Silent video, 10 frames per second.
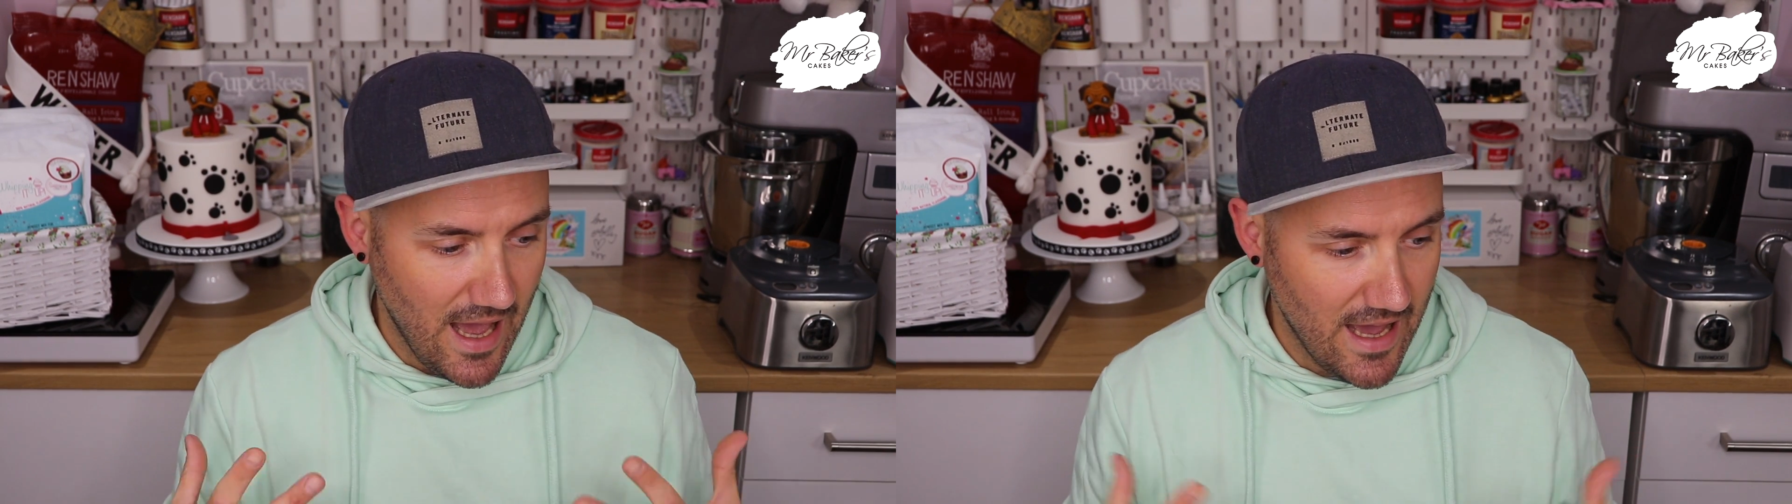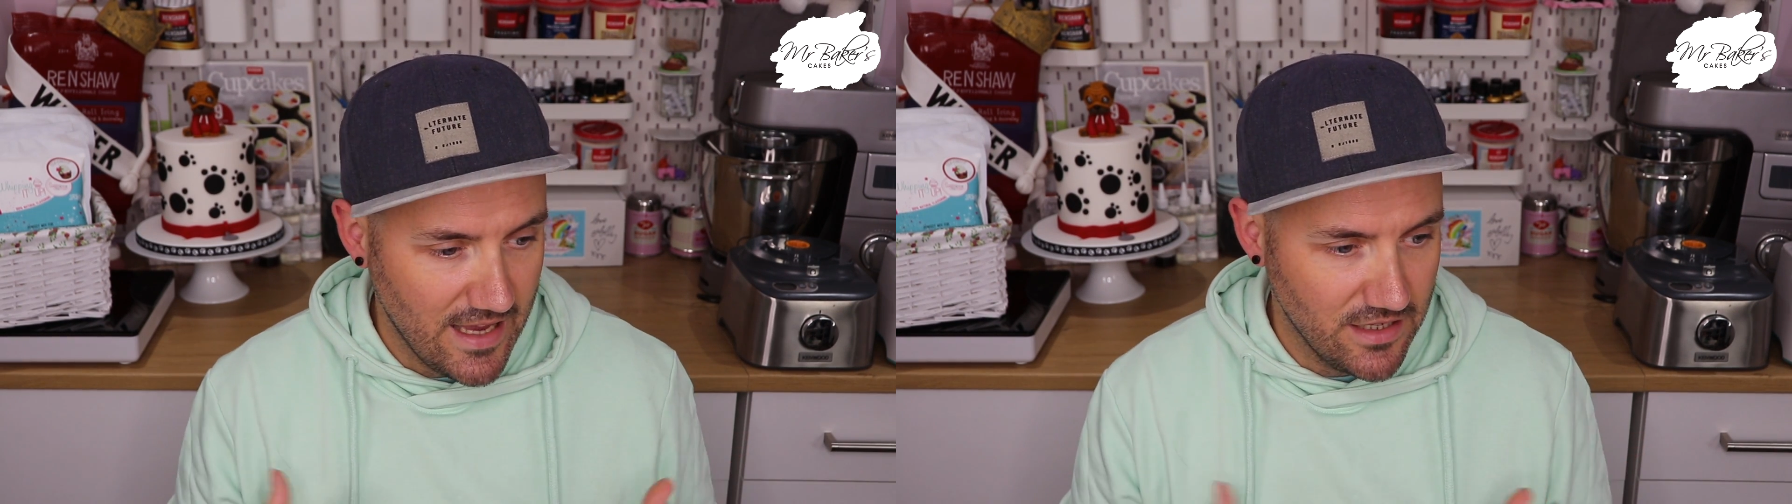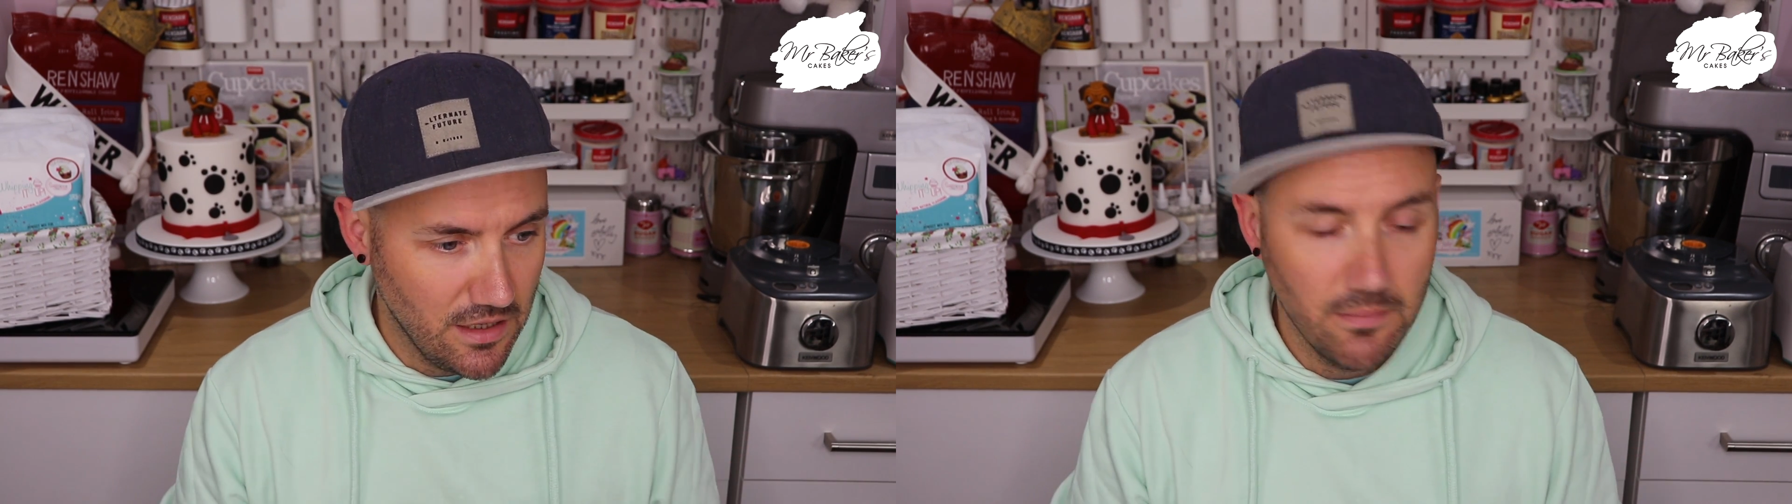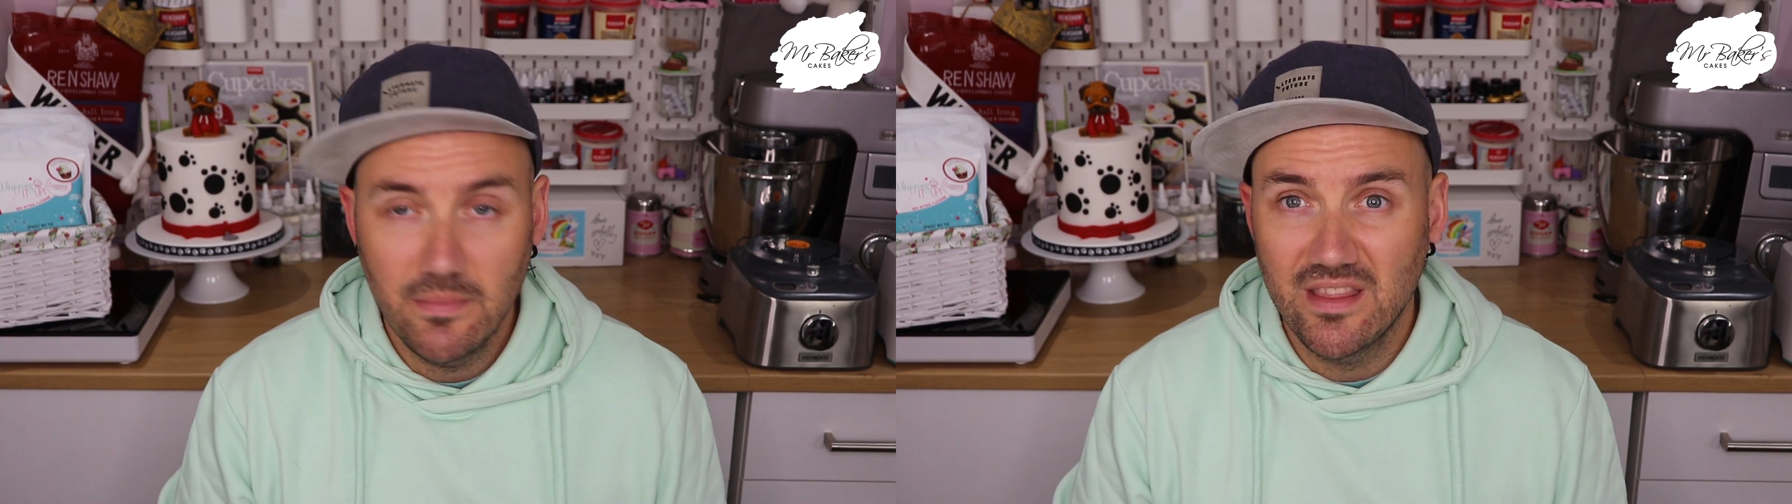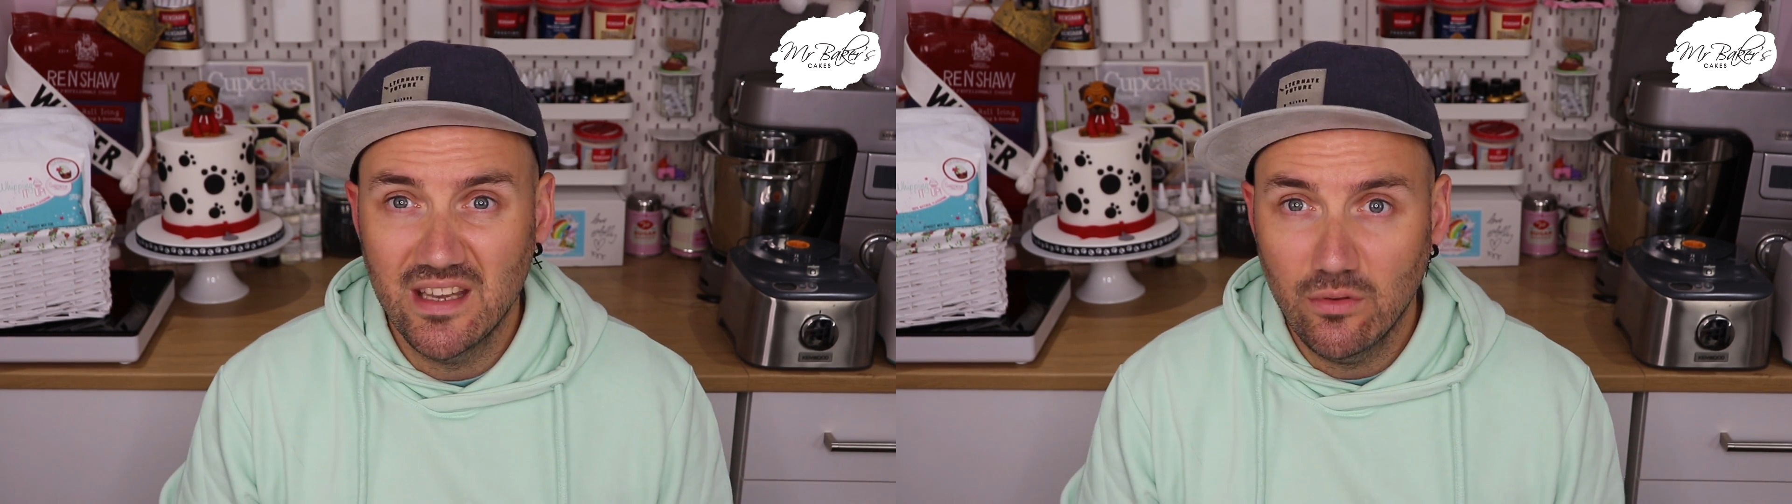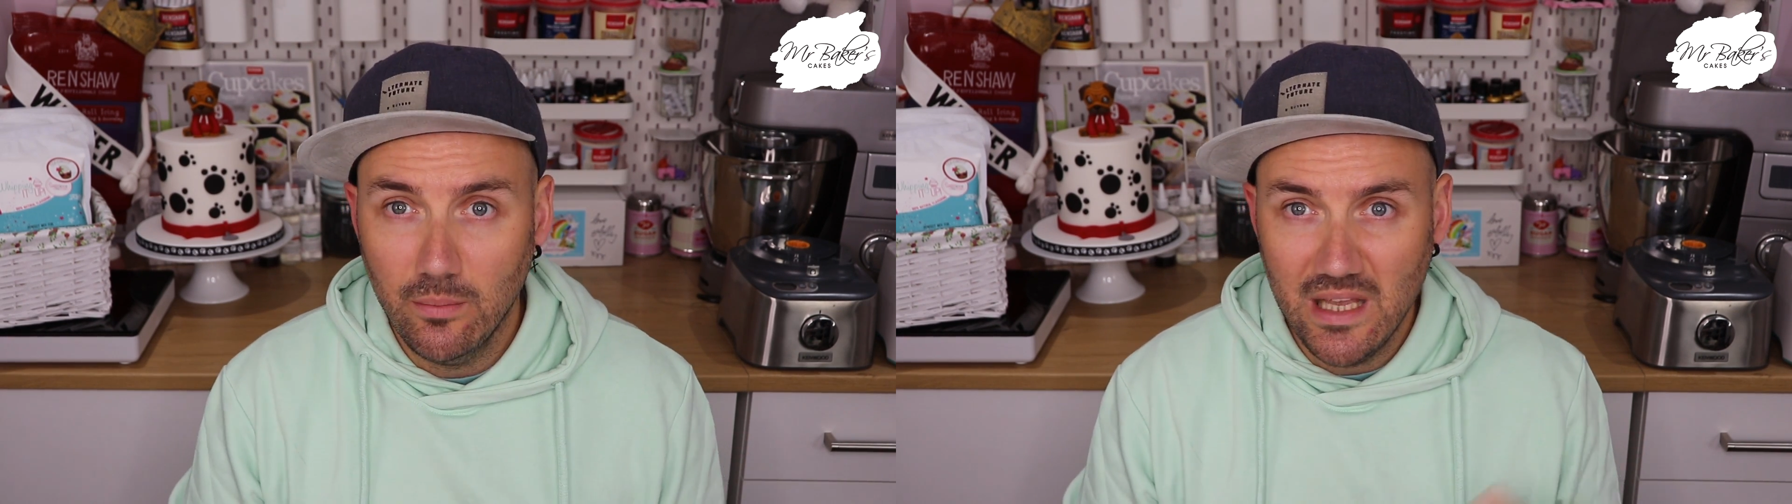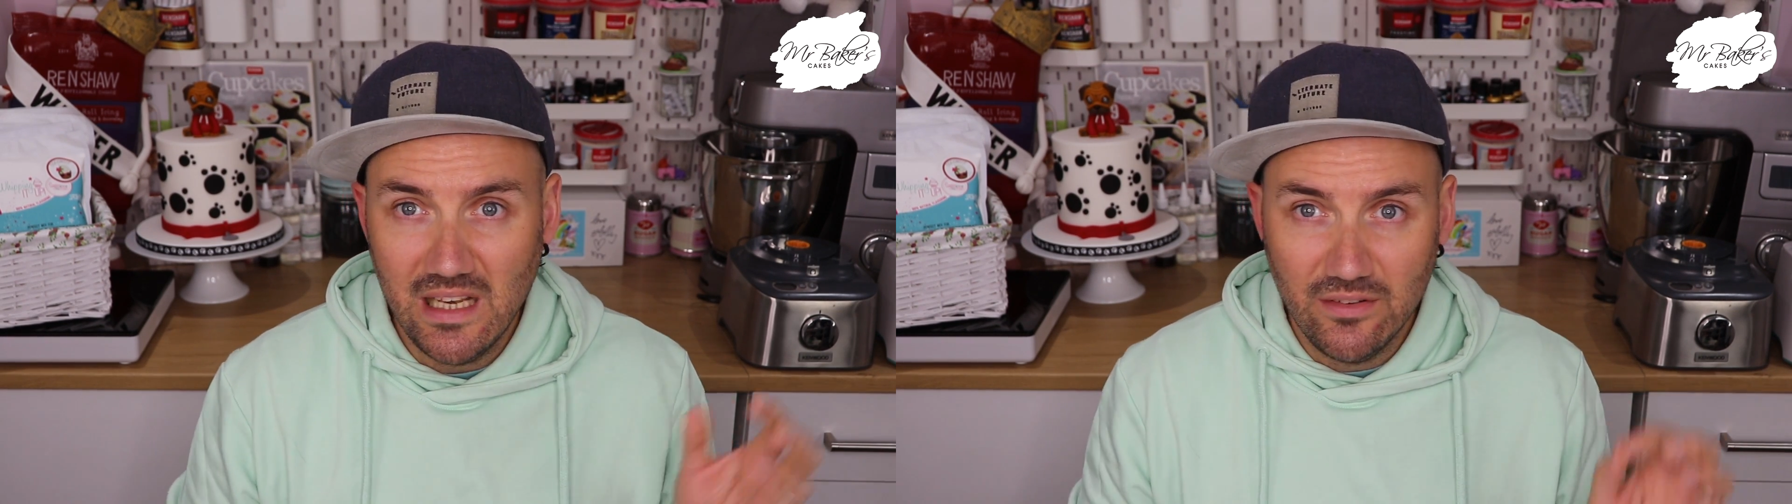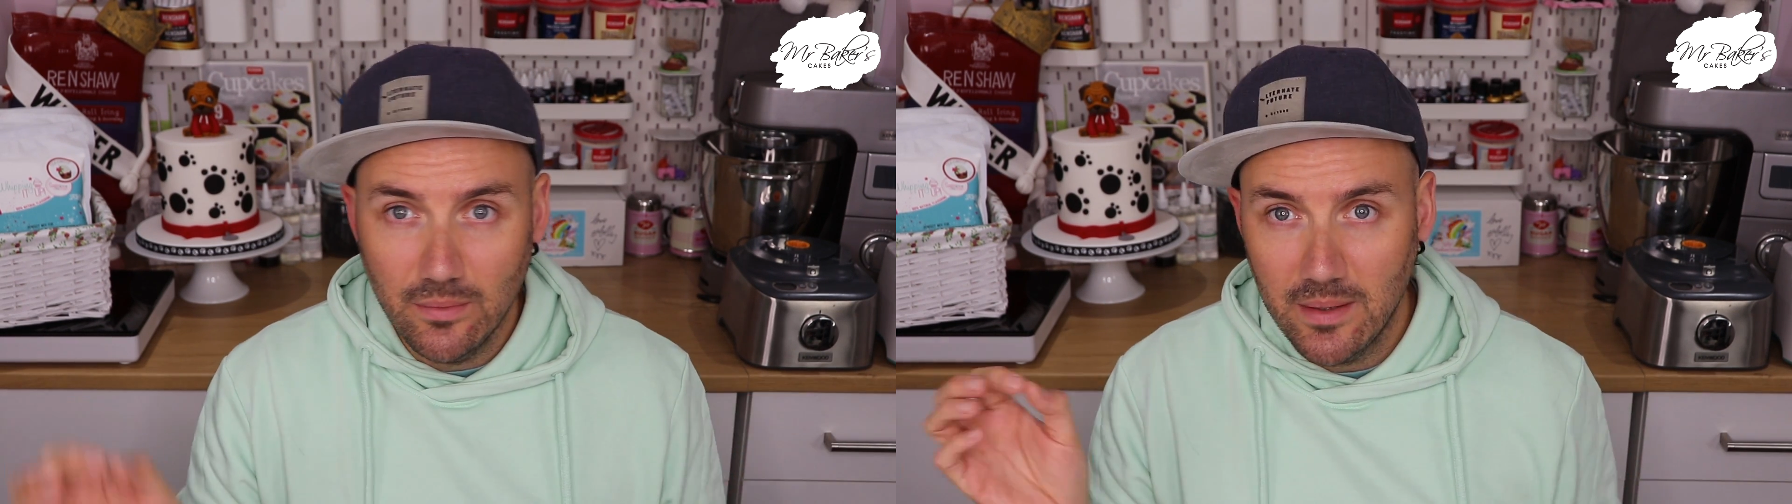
and um, things will be a little